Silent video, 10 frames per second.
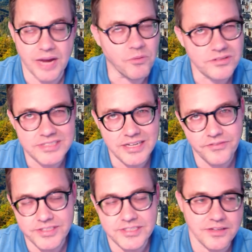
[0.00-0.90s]
I won't delve
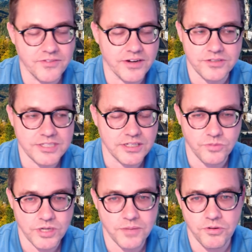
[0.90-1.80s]
into the Federal Skilled
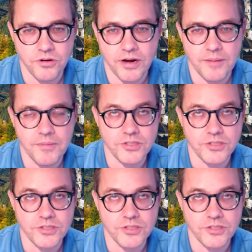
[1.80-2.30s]
Worker Program,